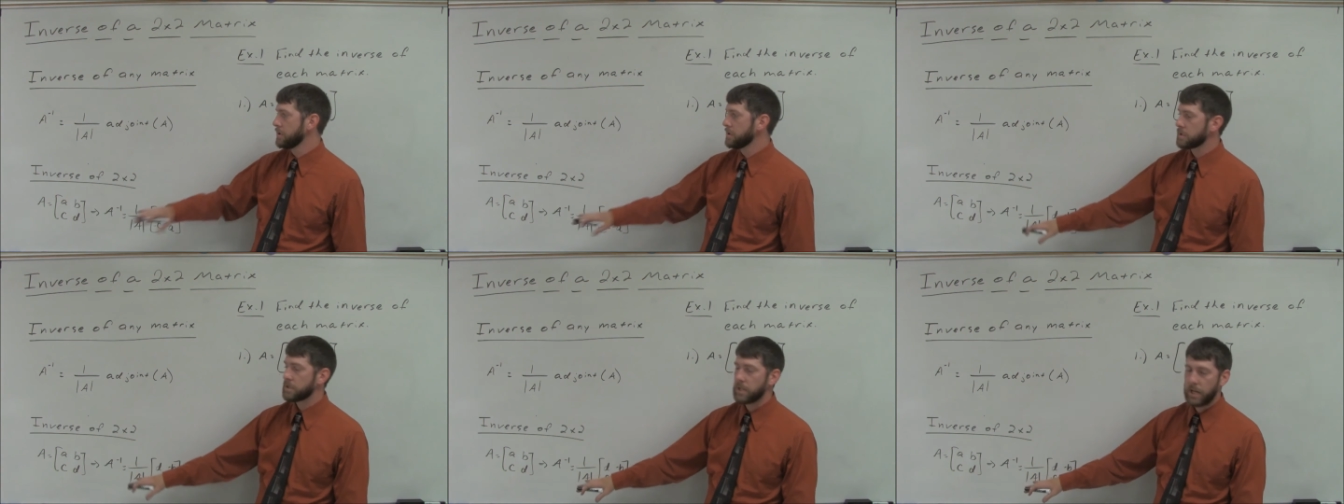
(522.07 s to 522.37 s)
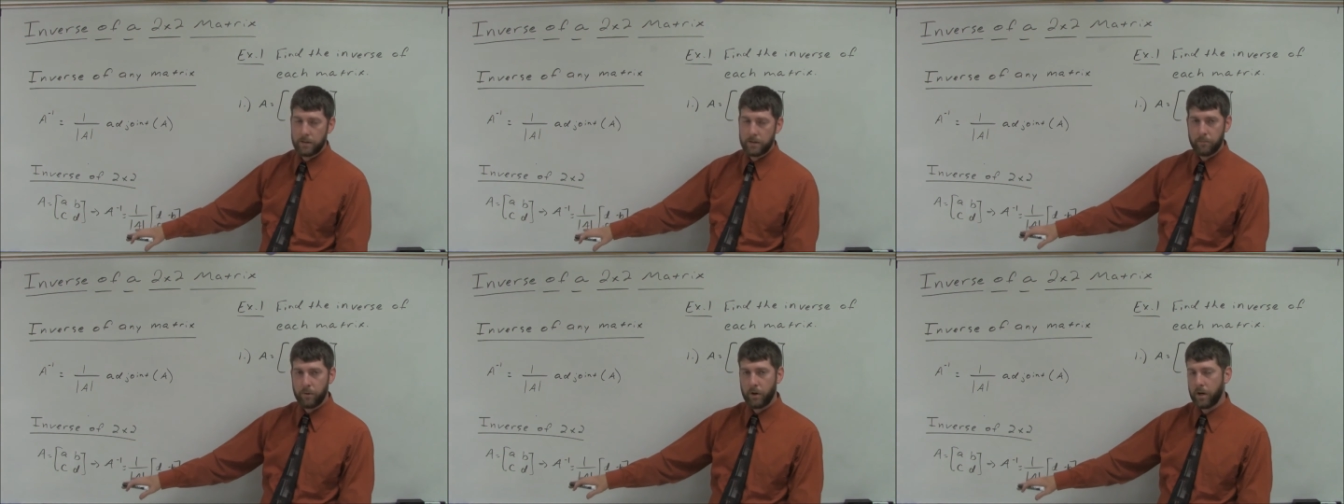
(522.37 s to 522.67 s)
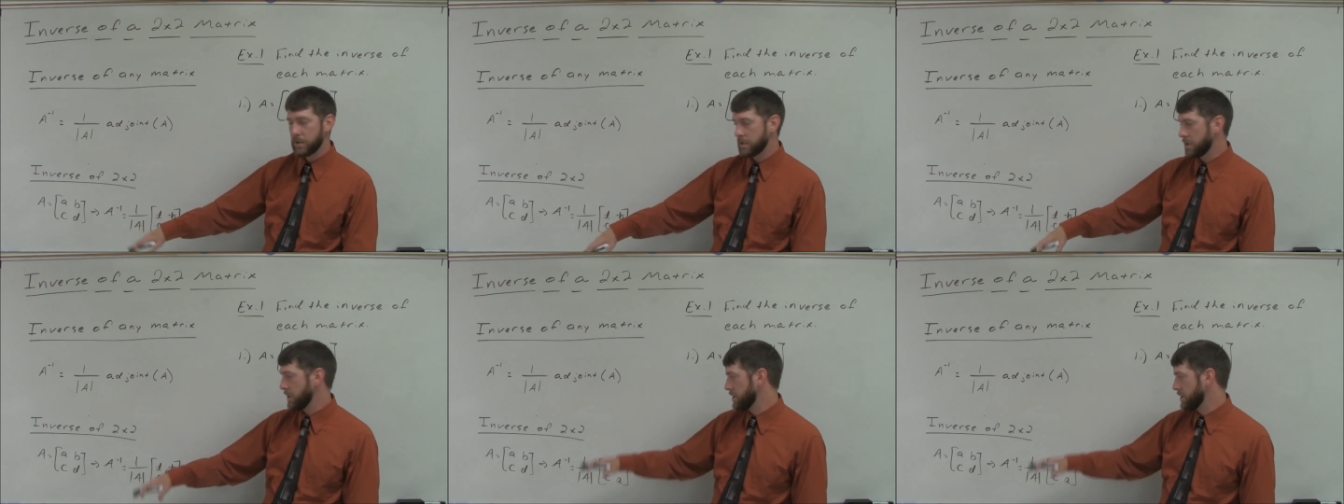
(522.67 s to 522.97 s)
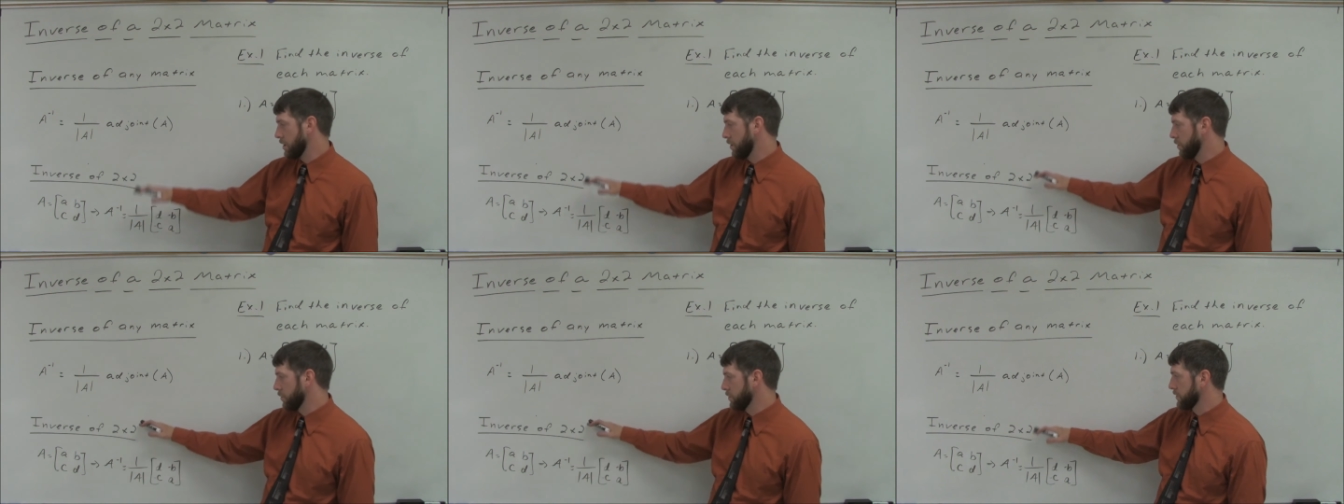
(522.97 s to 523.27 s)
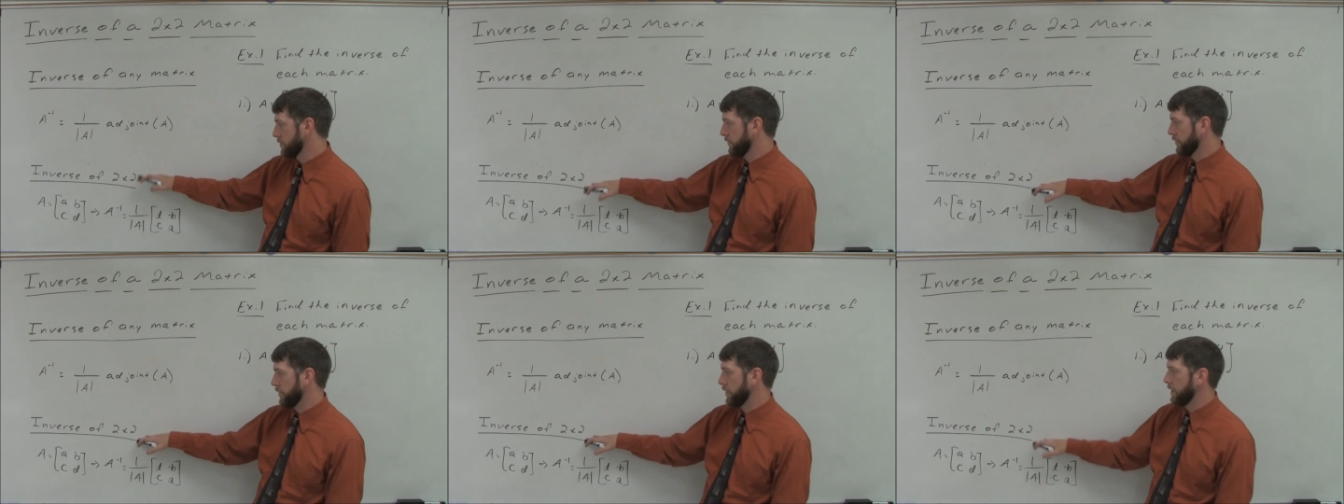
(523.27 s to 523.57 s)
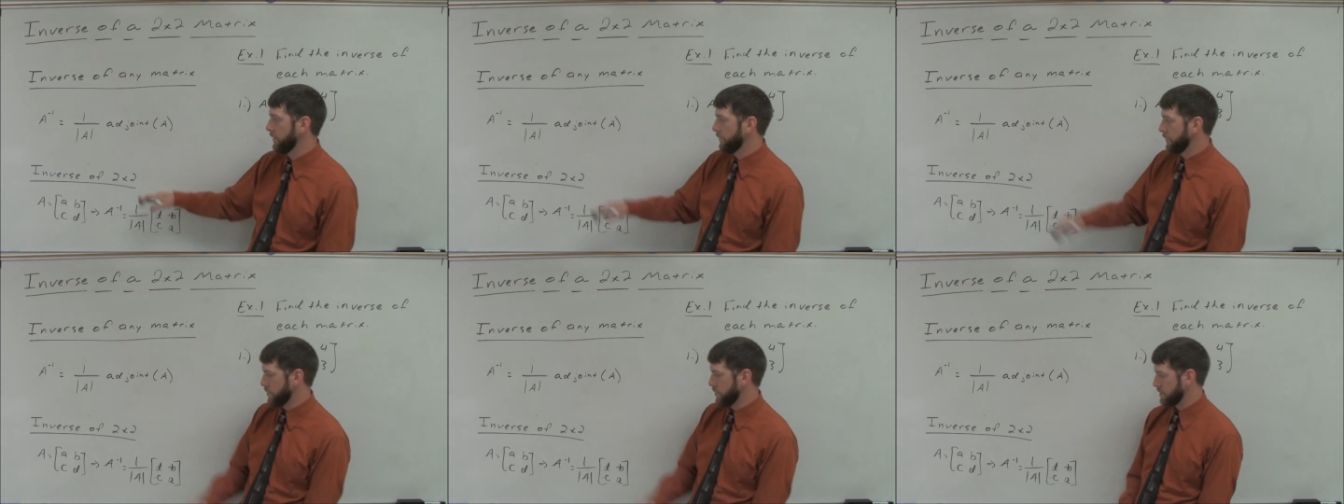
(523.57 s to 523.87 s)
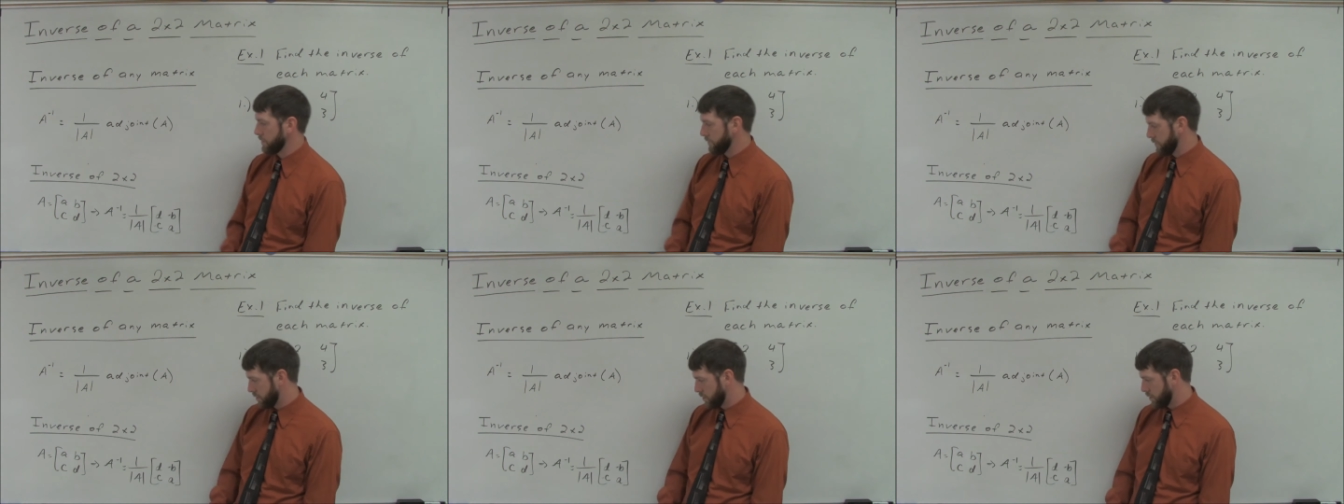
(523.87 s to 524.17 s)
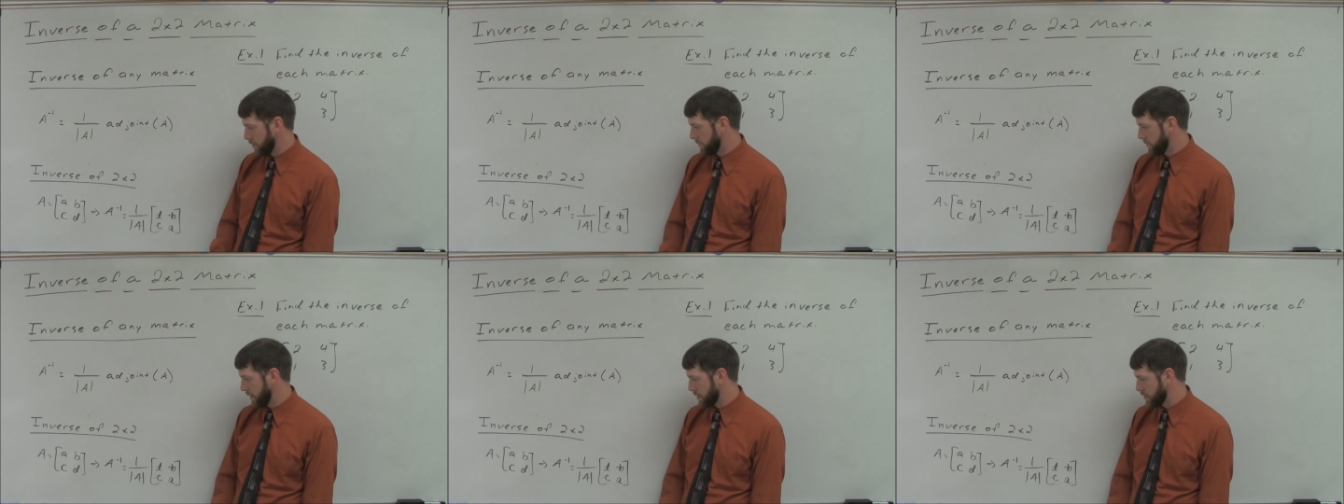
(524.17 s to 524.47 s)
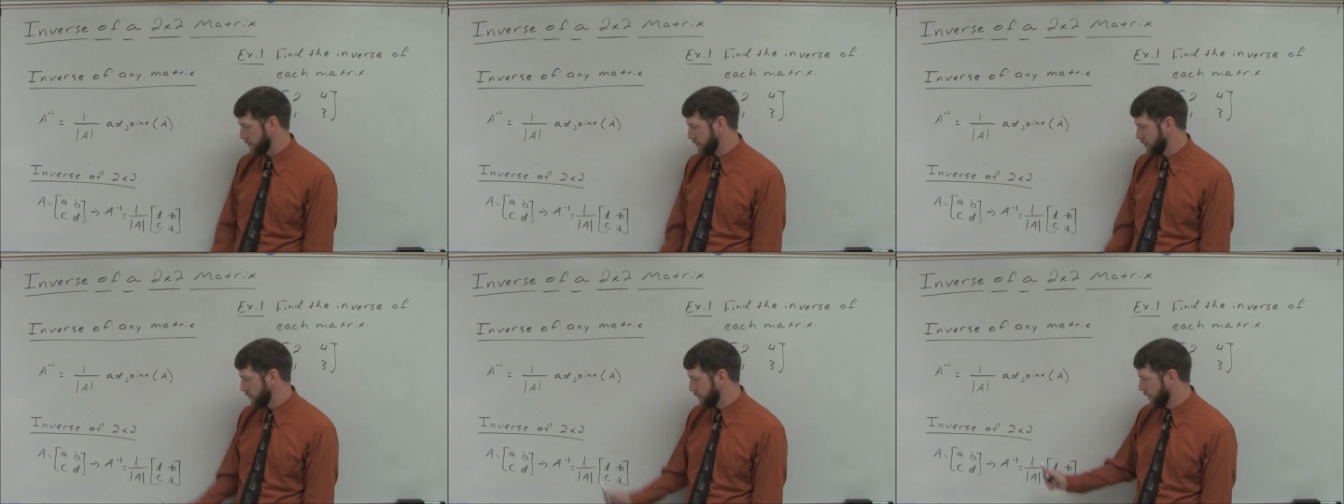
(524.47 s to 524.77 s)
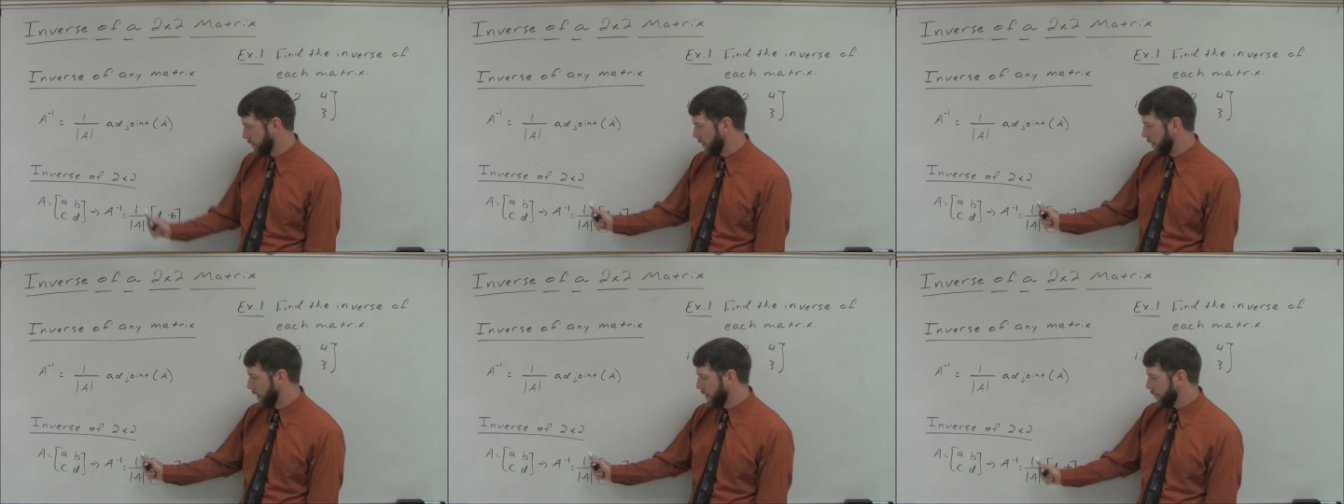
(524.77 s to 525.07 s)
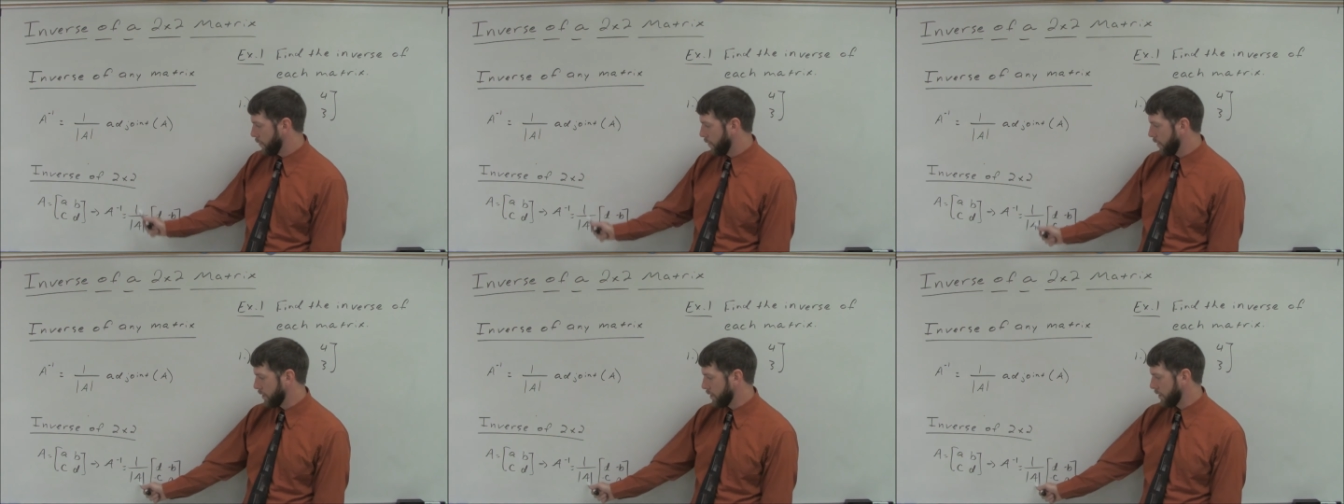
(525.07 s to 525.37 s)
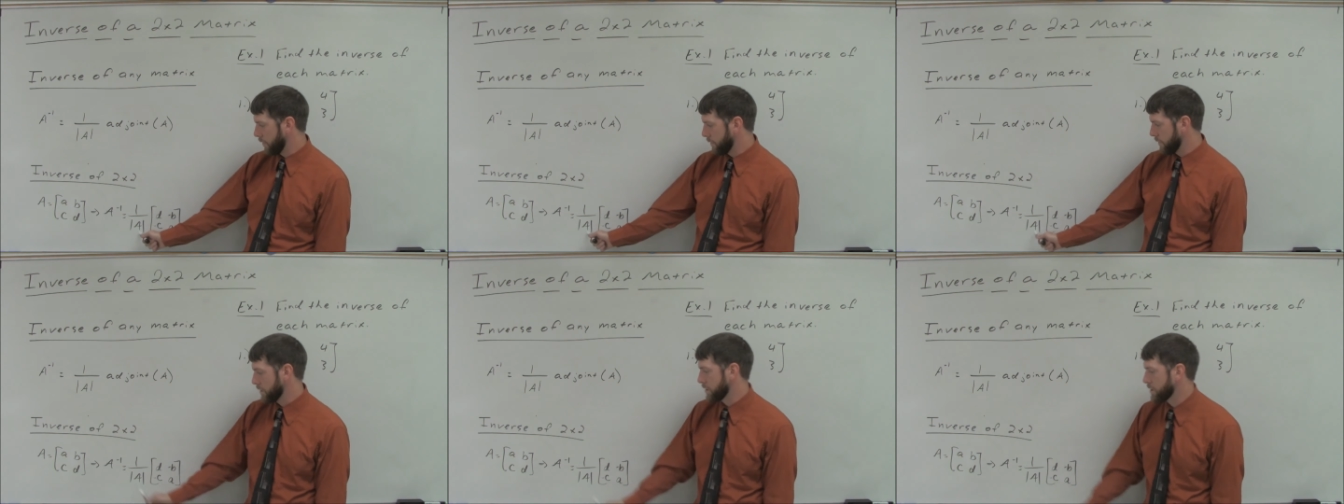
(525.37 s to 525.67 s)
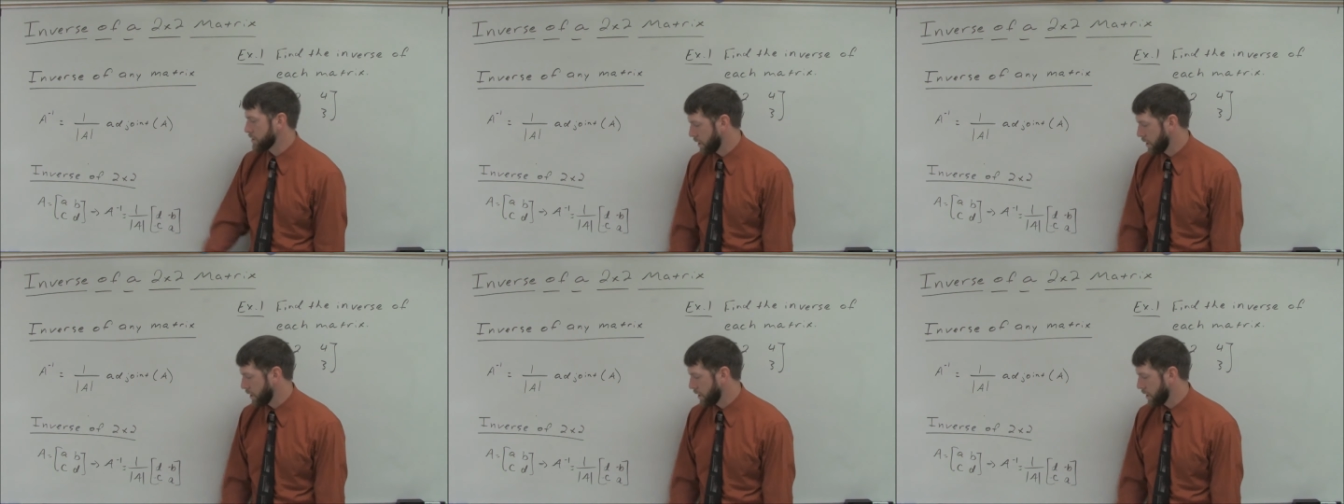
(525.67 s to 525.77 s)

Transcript: Same process holds for inverse of a 2 by 2. 1 over the